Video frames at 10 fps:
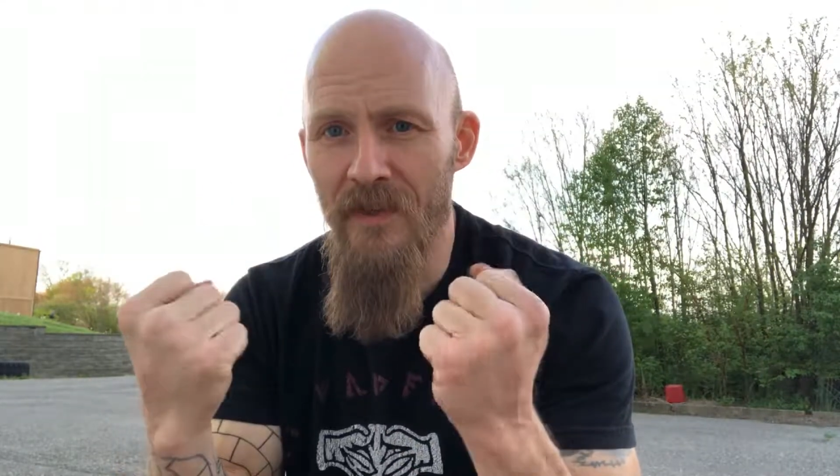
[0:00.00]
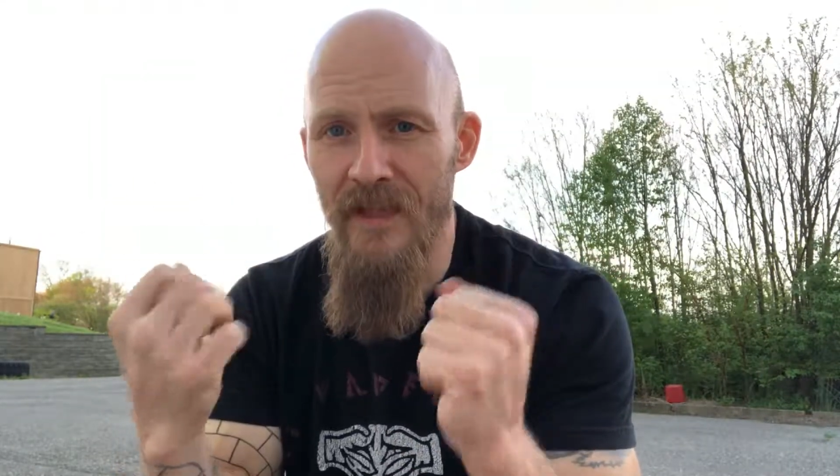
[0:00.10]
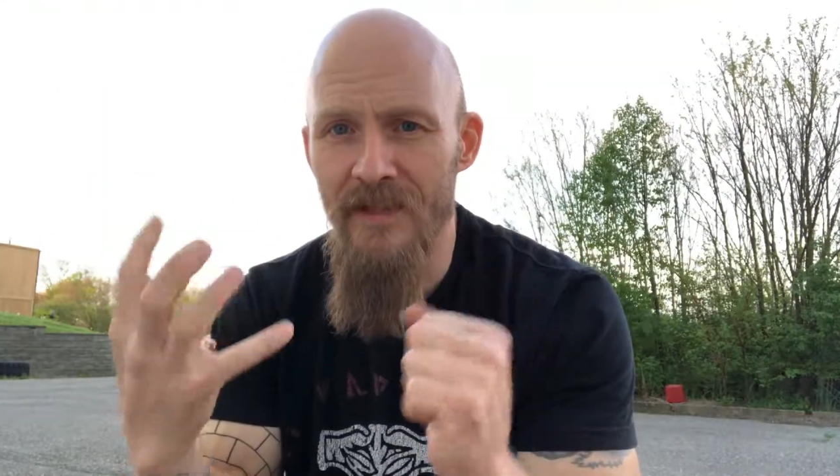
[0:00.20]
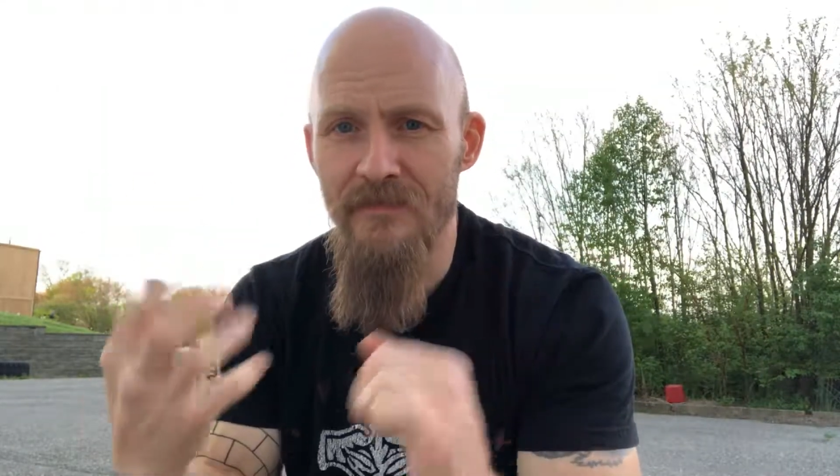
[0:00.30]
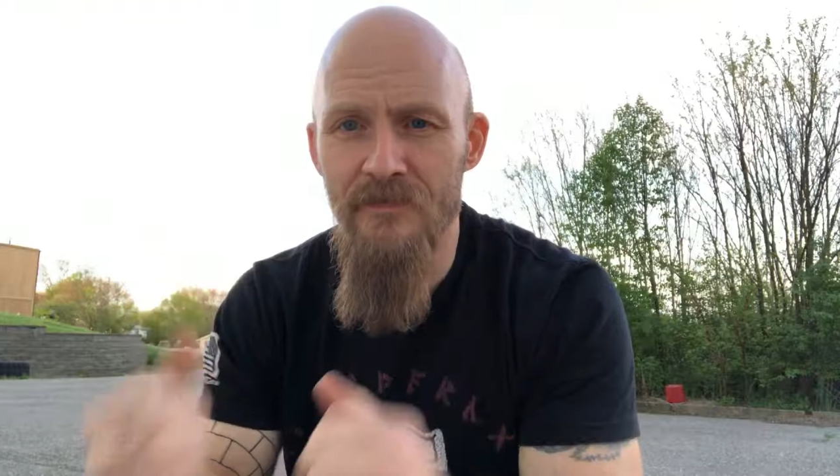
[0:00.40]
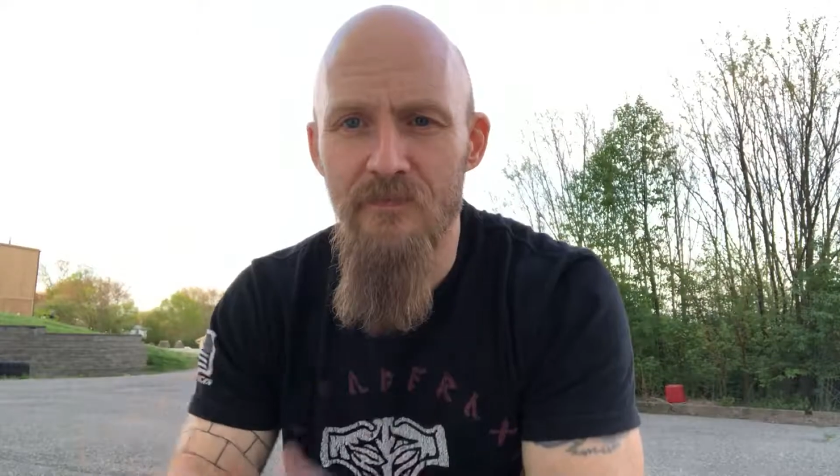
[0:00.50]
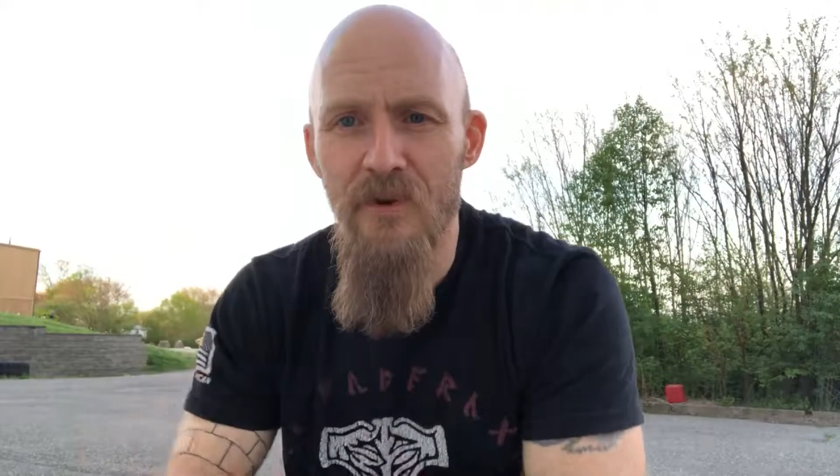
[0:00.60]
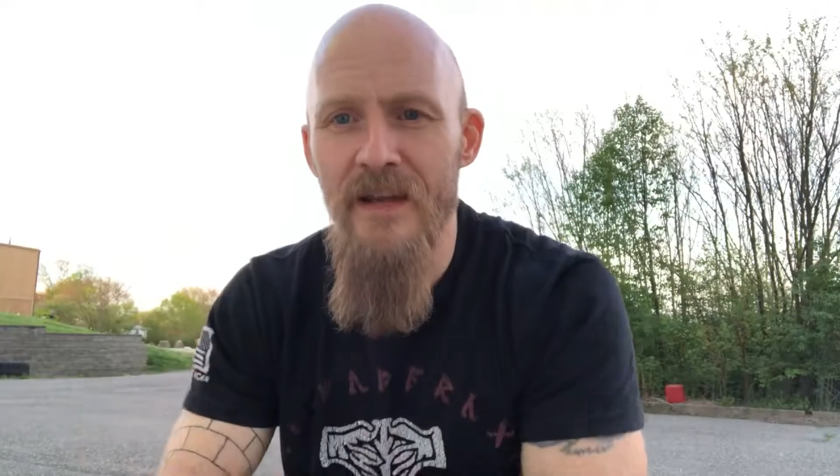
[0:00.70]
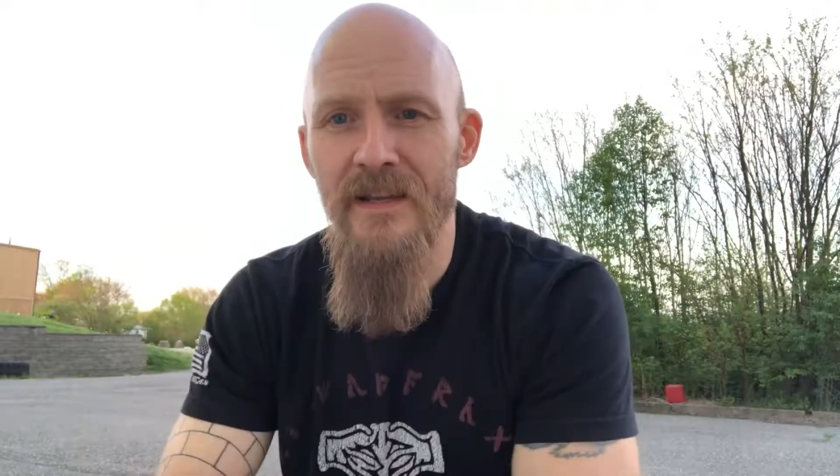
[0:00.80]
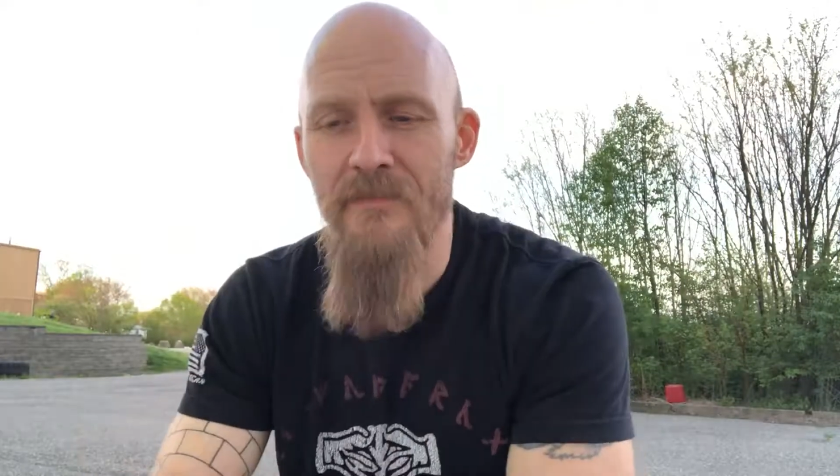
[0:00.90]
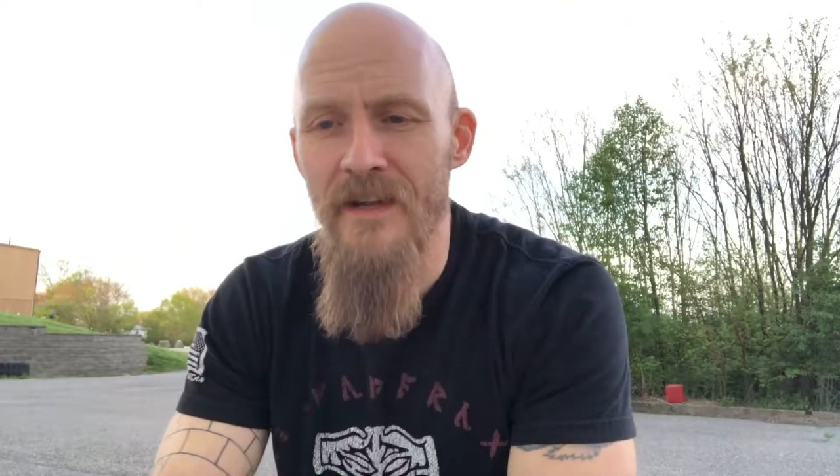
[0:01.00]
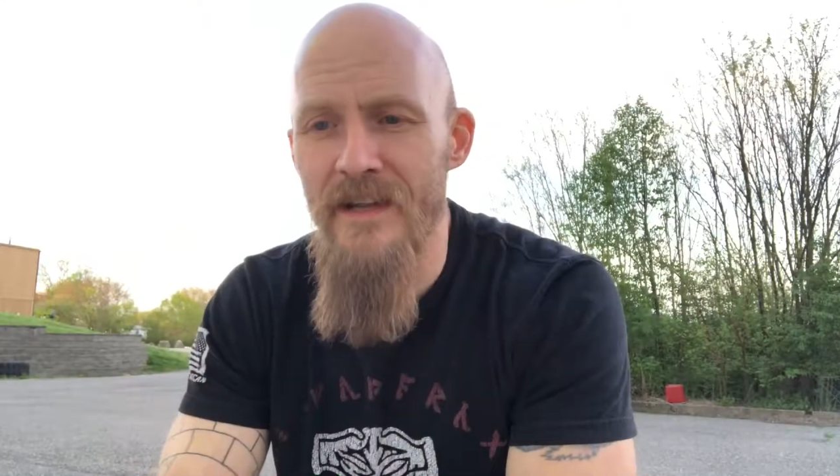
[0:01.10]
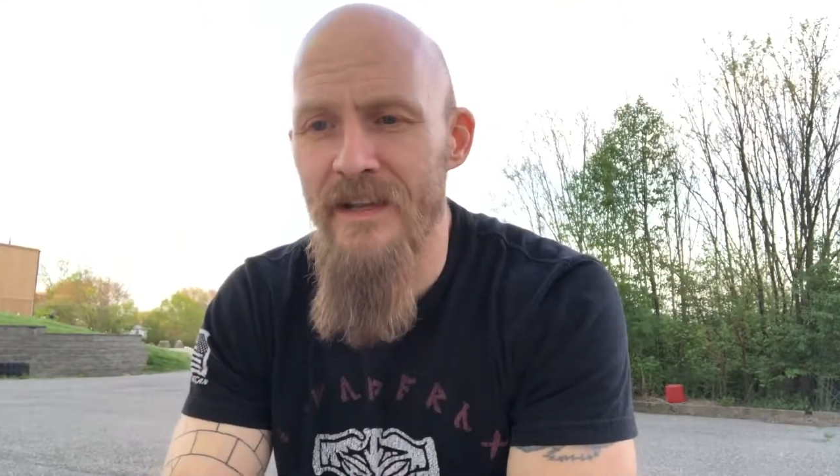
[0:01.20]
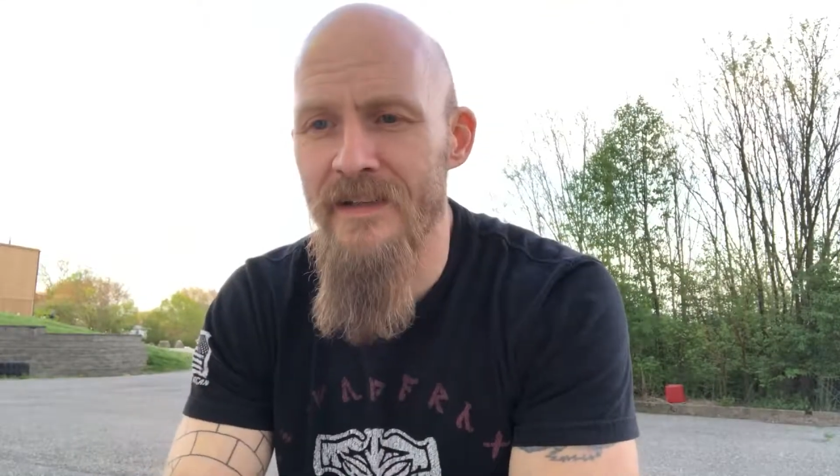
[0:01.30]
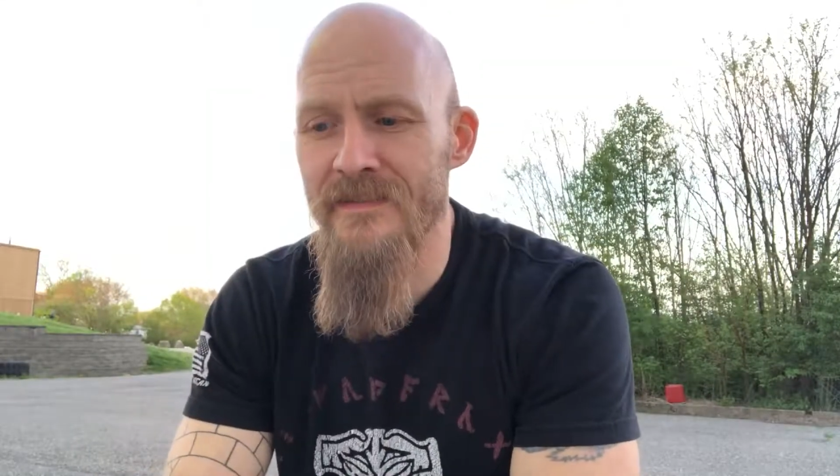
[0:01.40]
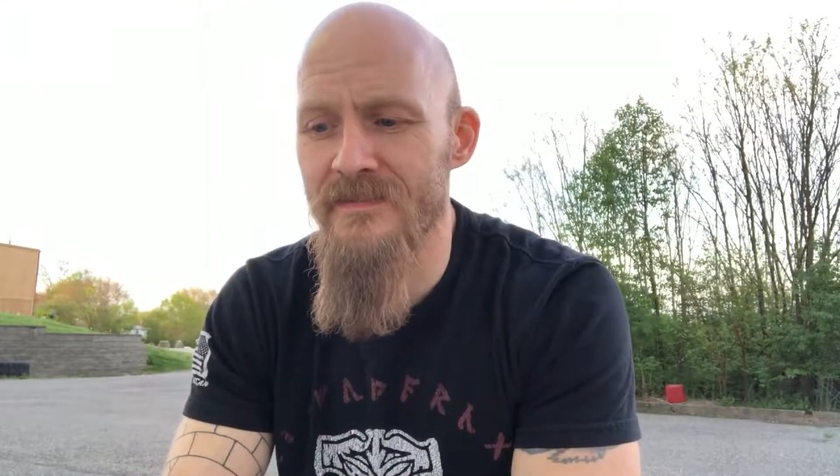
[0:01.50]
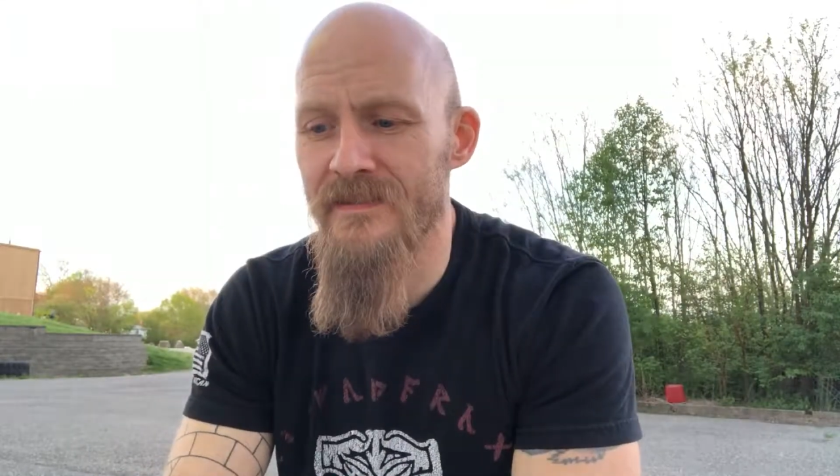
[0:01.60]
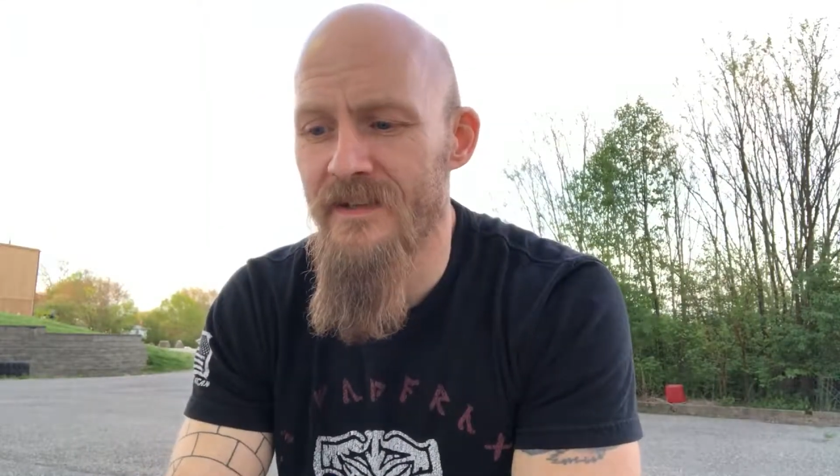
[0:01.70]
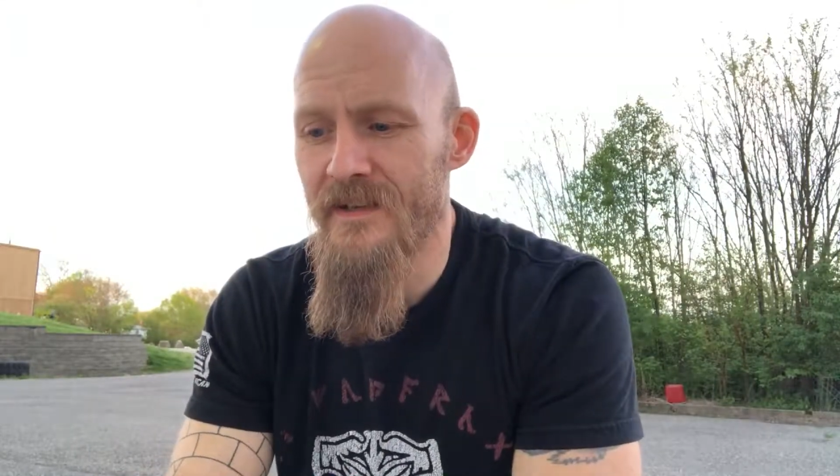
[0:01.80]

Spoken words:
hands from breaking my hands.